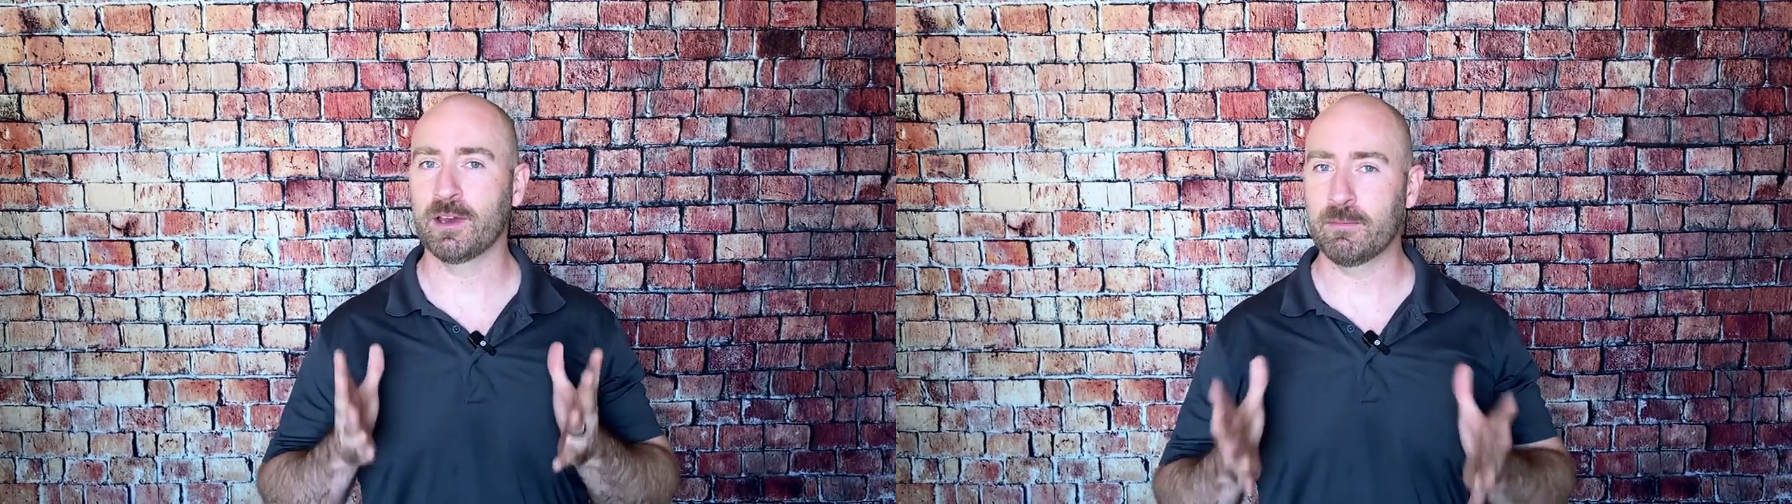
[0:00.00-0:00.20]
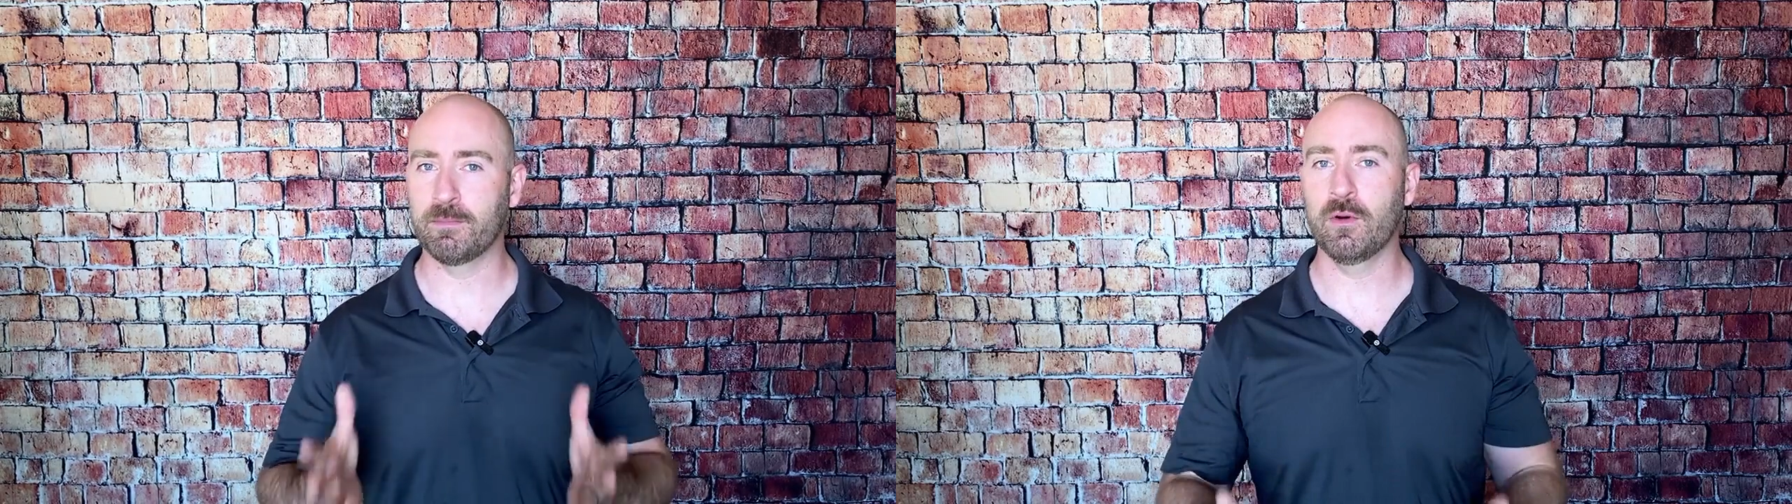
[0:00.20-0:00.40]

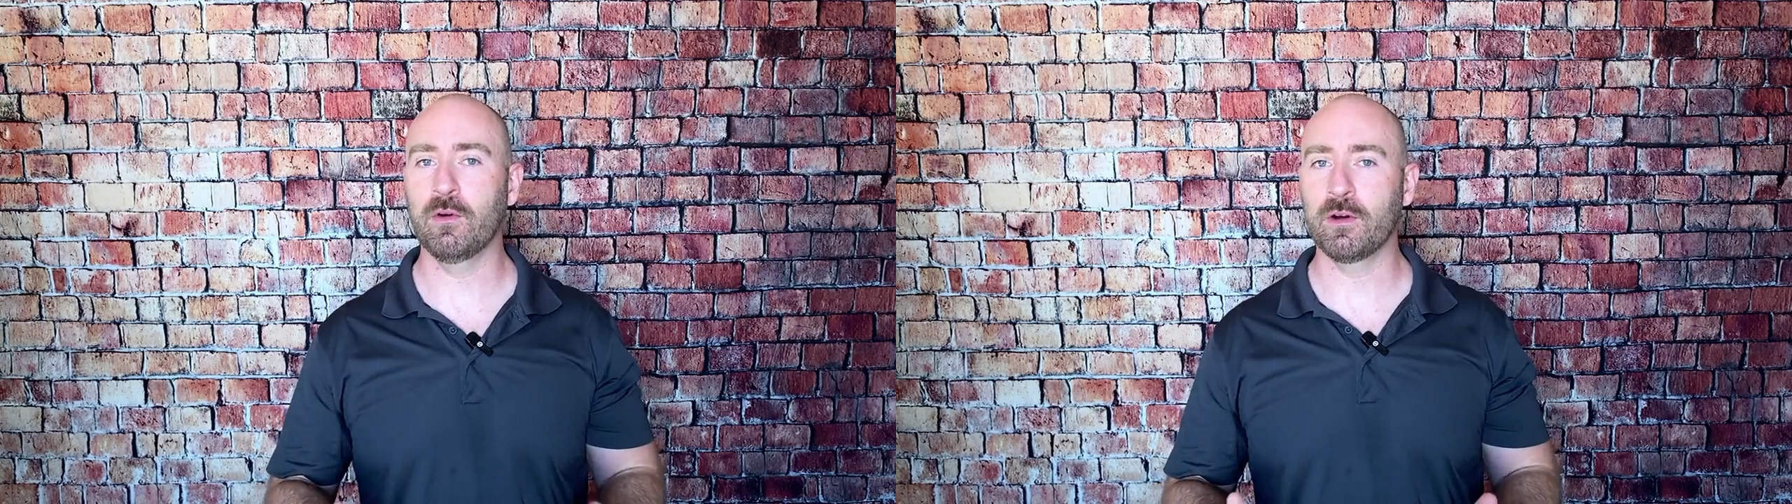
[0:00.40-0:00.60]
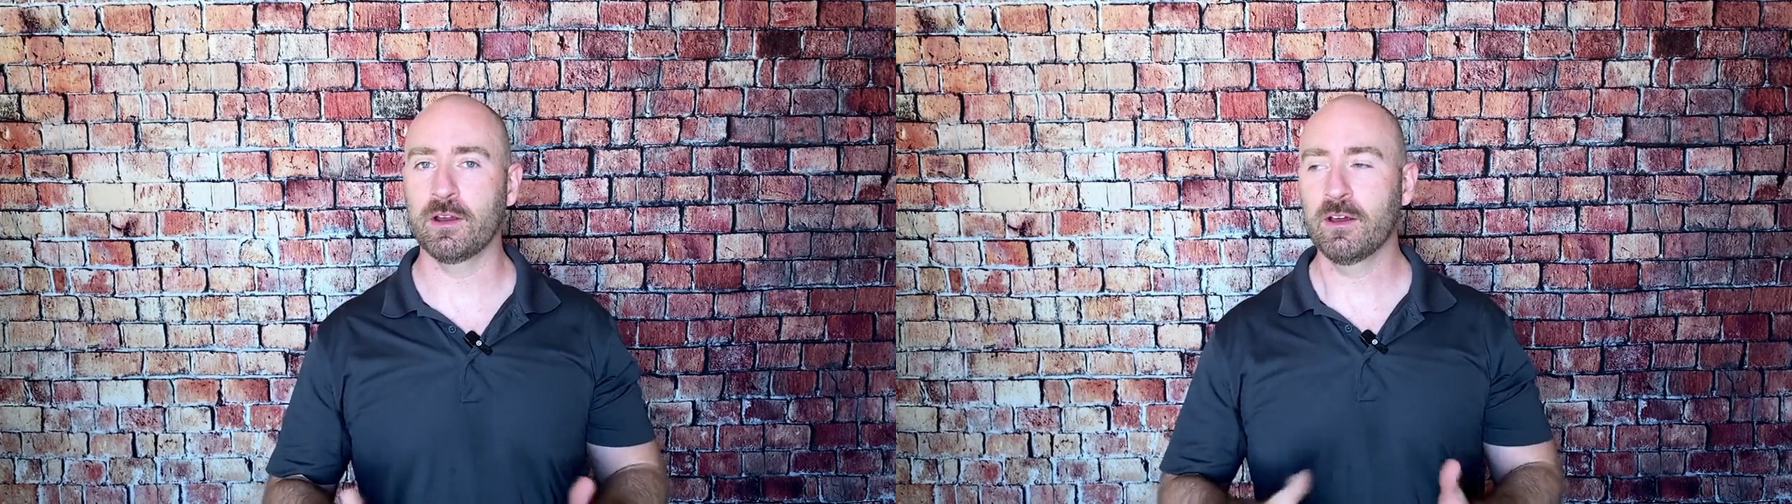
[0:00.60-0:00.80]
get
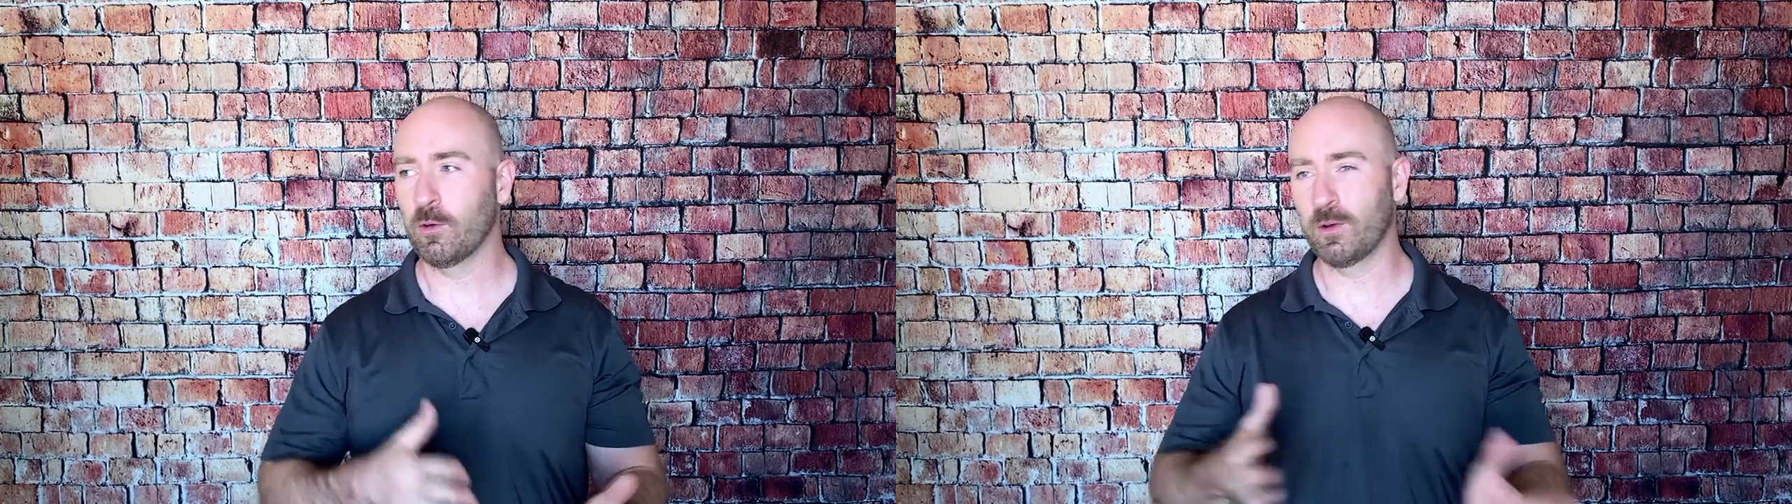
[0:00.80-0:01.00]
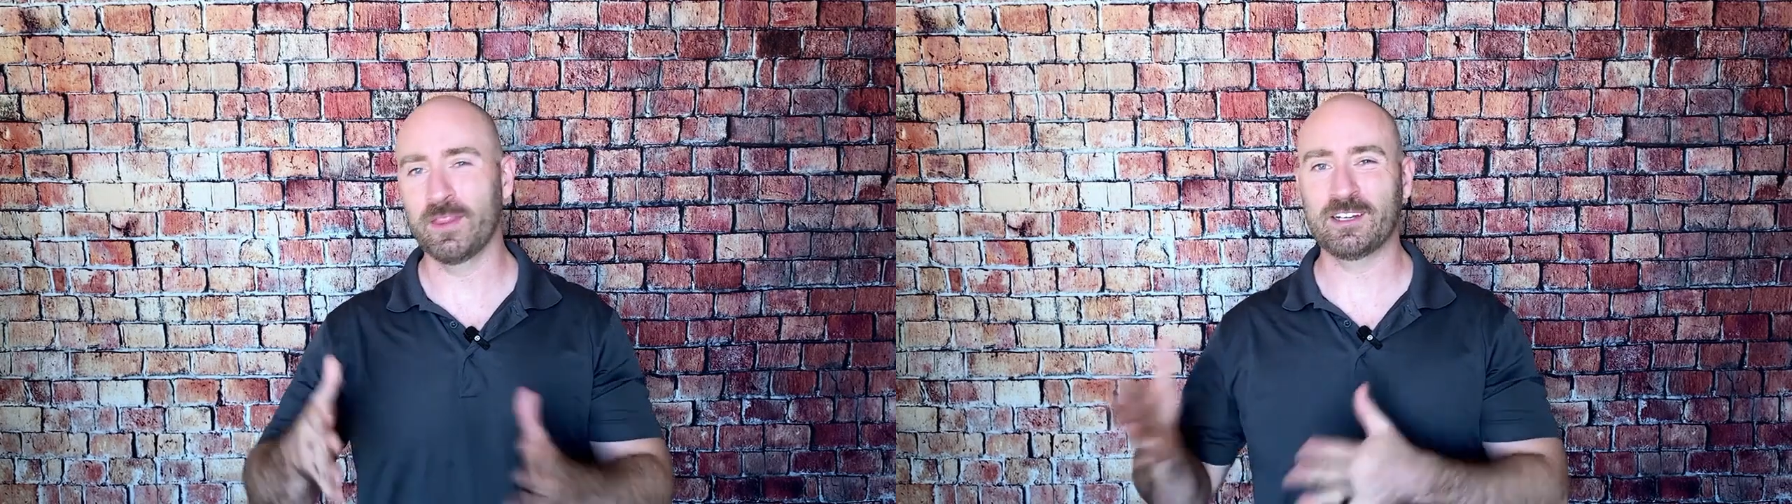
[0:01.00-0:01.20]
bored
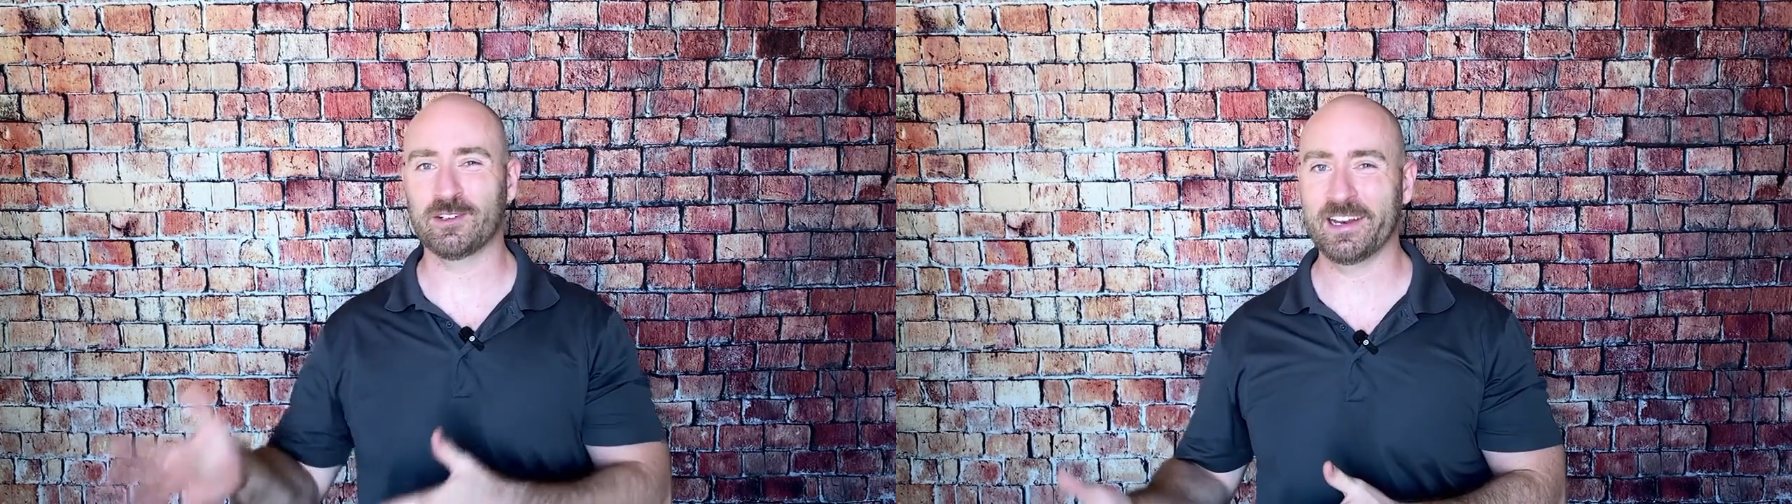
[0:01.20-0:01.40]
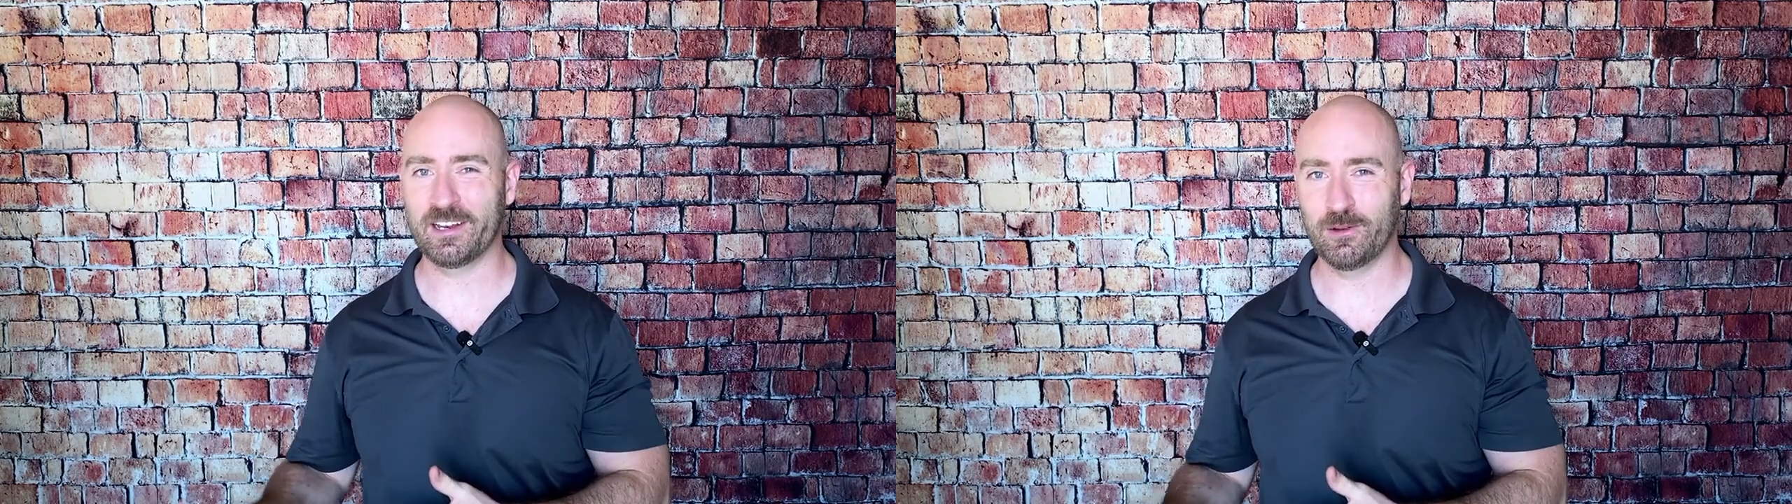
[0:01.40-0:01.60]
when they
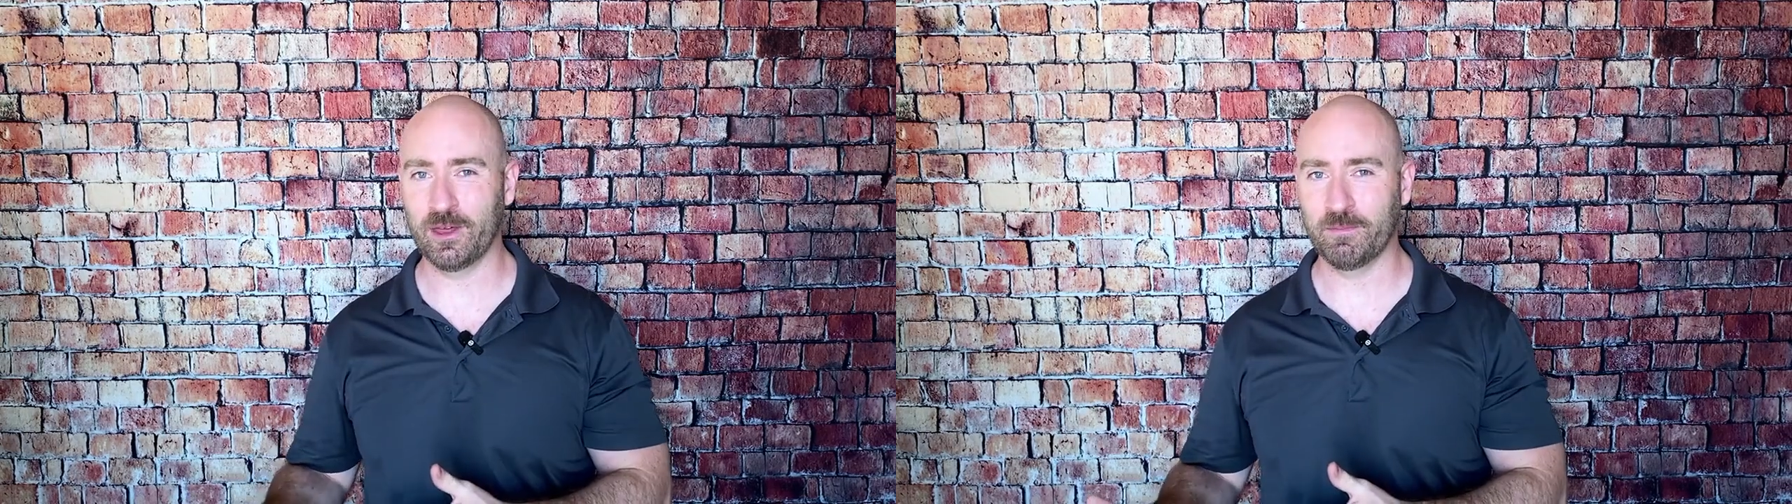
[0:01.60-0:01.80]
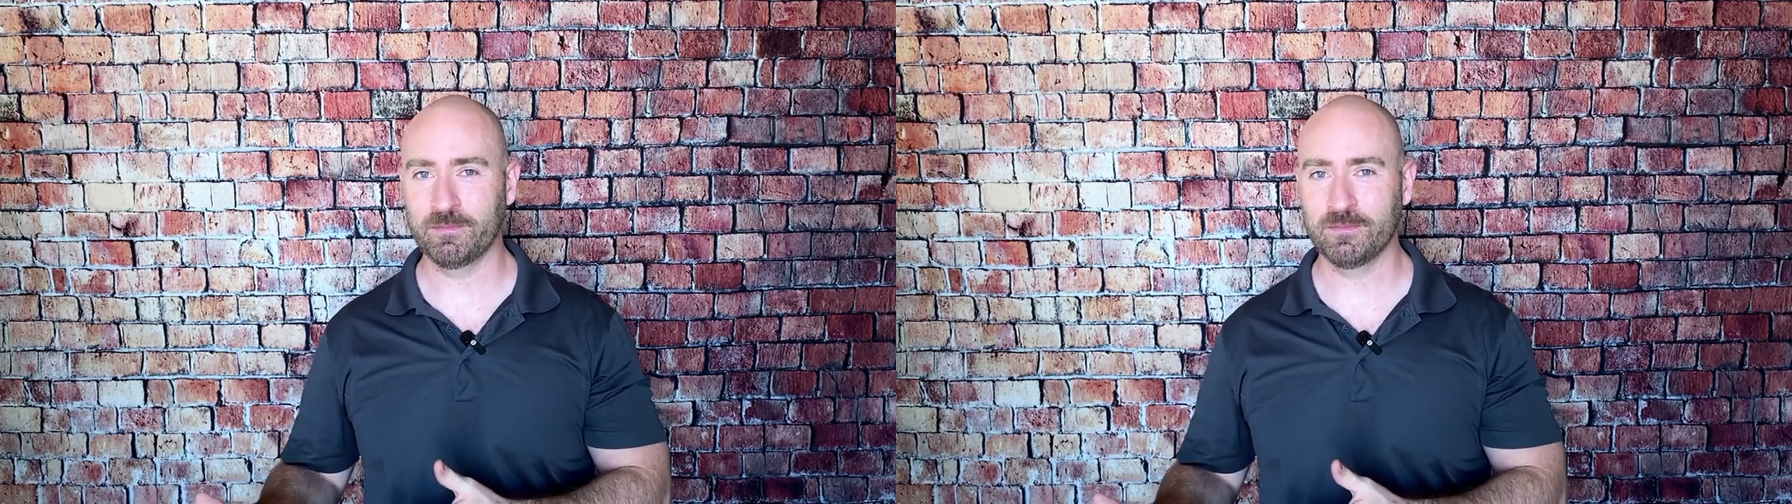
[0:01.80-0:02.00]
try to do them.